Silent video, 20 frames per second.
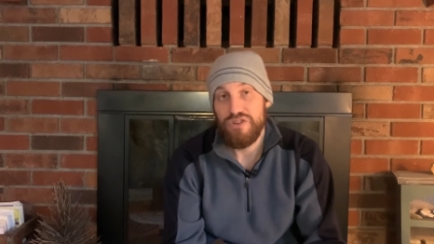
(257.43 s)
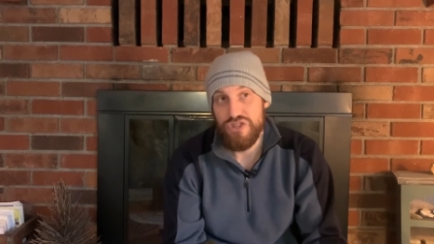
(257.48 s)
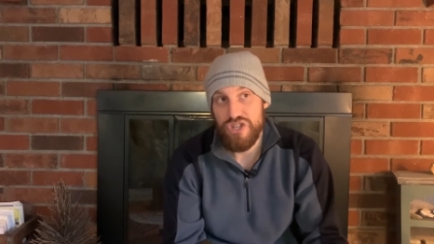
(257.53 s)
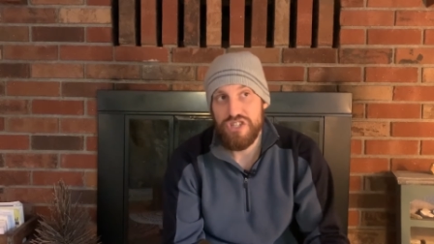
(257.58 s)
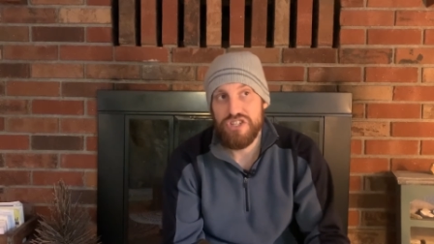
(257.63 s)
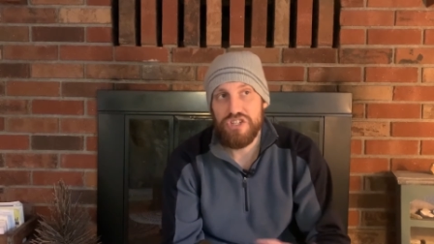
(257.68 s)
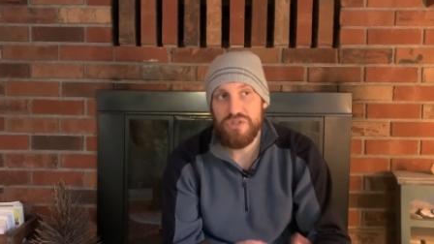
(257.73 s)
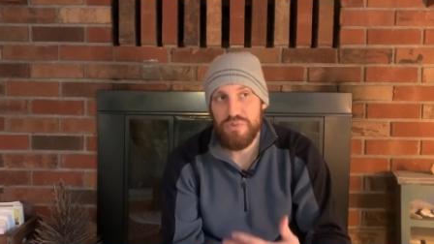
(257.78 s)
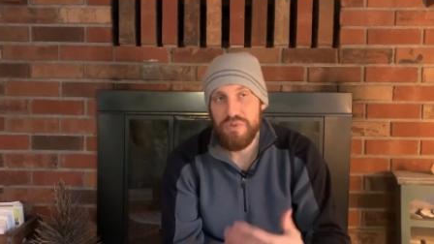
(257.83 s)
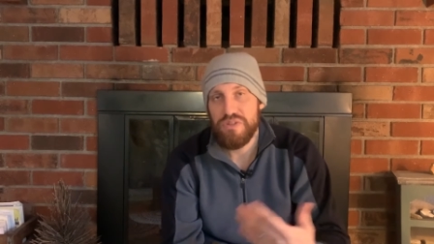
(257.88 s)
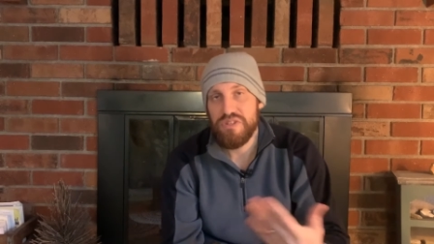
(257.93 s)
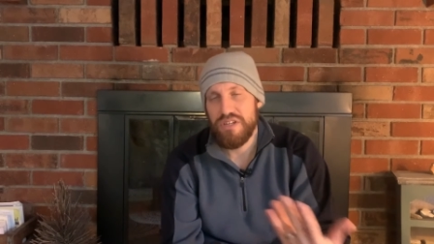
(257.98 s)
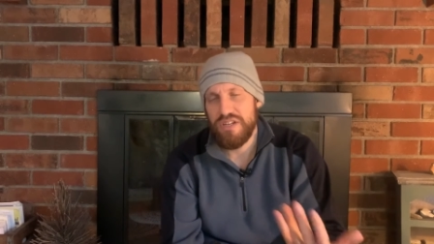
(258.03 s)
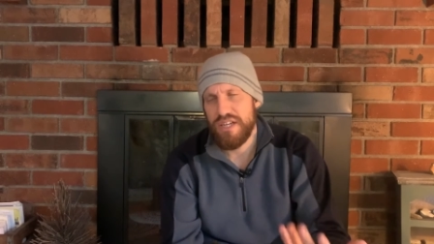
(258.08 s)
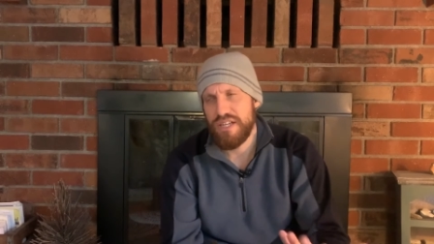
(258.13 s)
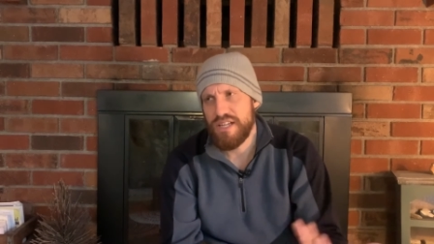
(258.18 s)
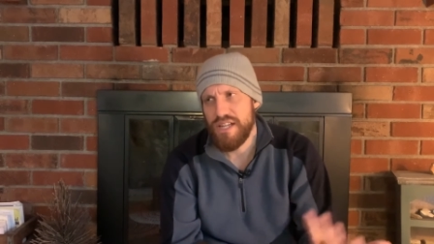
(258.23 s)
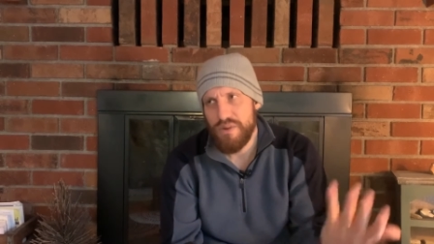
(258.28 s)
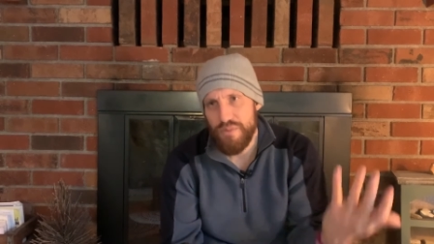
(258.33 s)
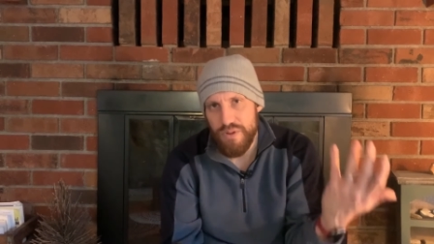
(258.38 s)
Jesus was
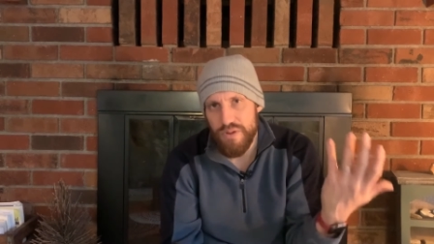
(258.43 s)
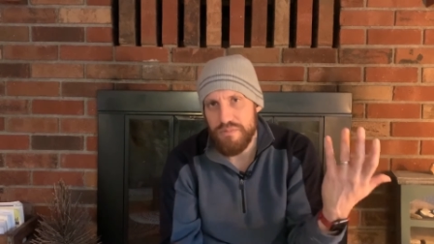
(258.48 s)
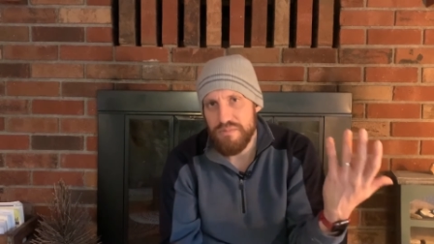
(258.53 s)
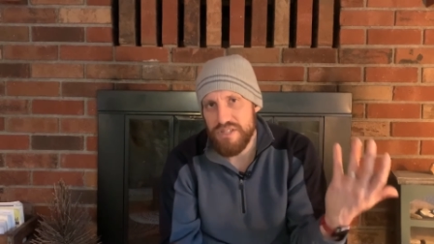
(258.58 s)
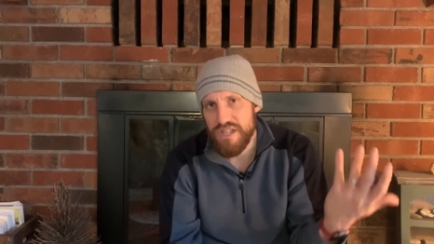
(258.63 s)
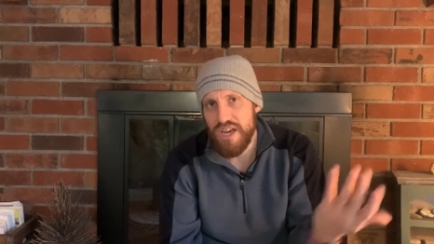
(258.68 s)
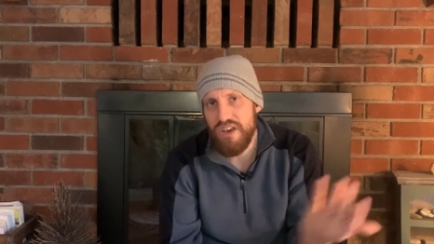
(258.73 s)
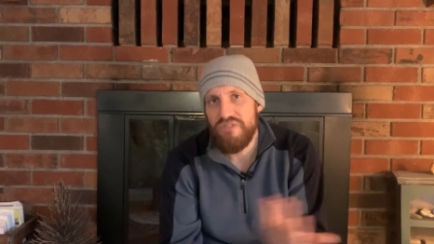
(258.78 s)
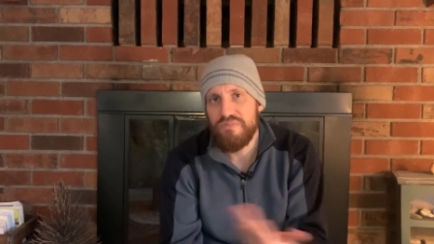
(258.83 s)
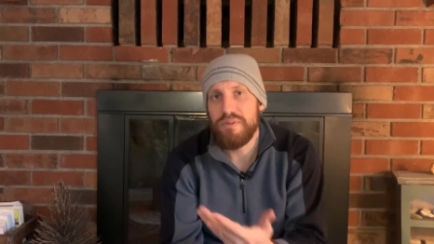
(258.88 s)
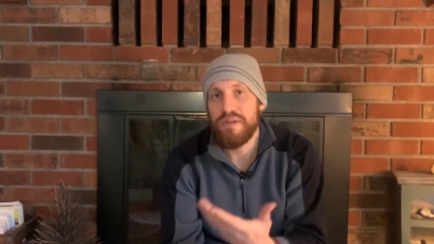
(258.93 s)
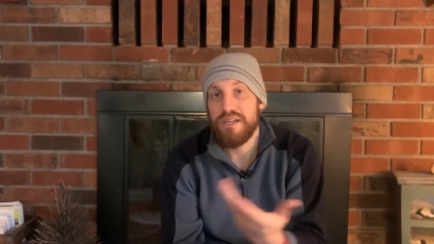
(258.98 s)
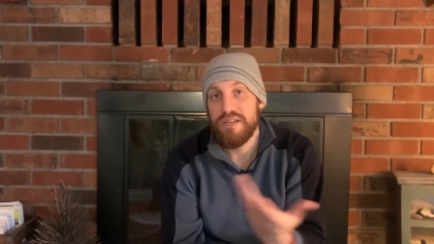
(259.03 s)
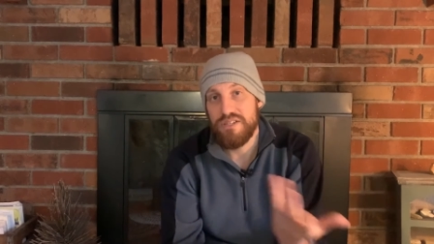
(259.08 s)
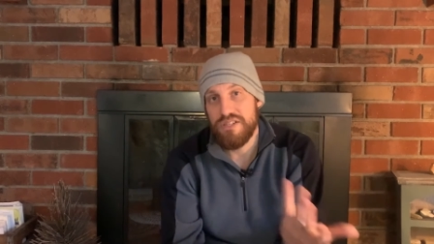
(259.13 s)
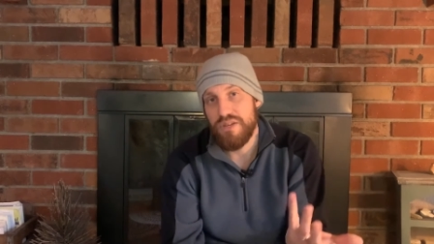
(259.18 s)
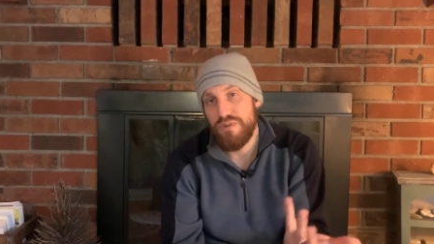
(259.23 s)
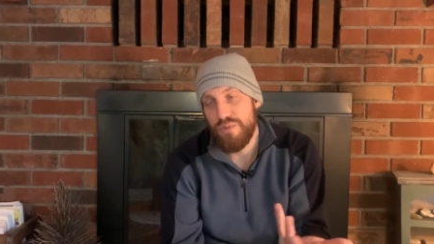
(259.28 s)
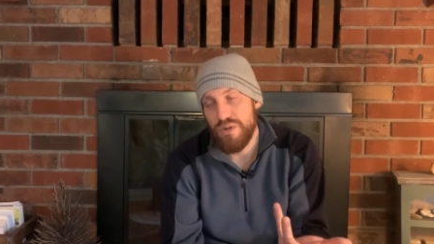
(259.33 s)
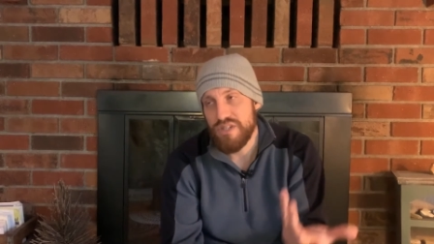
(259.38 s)
connecting with himself
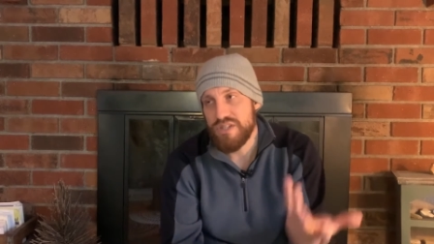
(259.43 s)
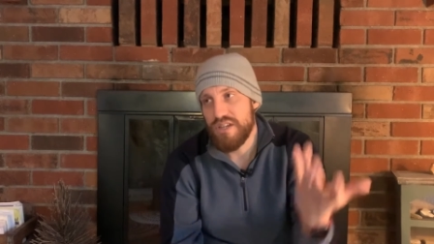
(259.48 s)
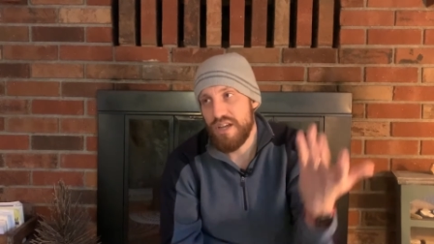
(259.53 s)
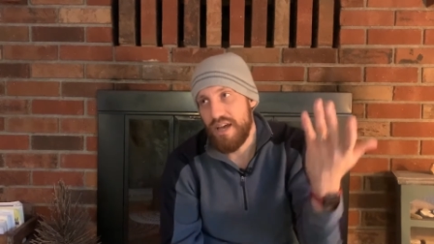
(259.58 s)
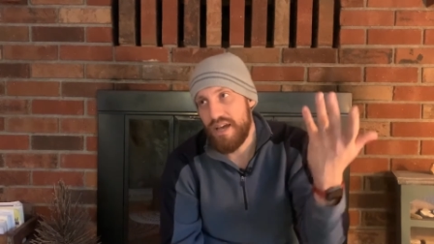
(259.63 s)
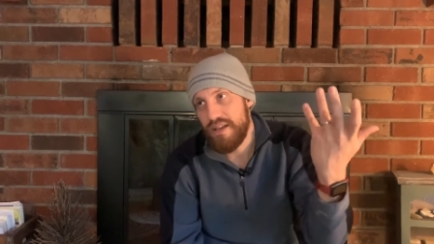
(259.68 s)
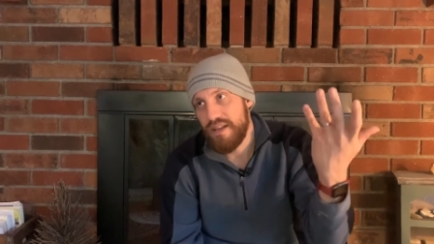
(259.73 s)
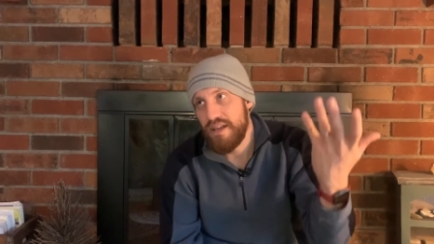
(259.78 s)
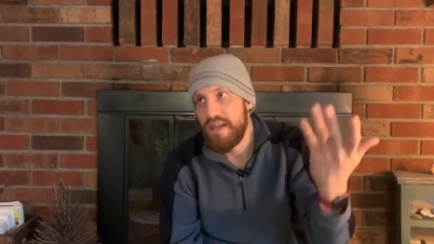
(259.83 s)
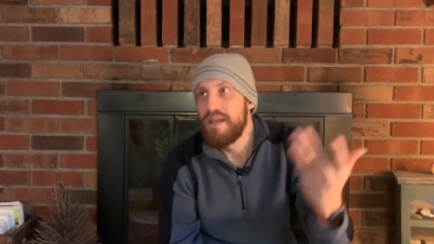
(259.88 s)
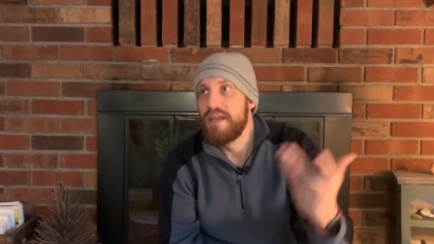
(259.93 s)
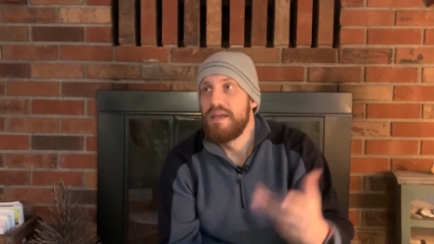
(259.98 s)
because he was God,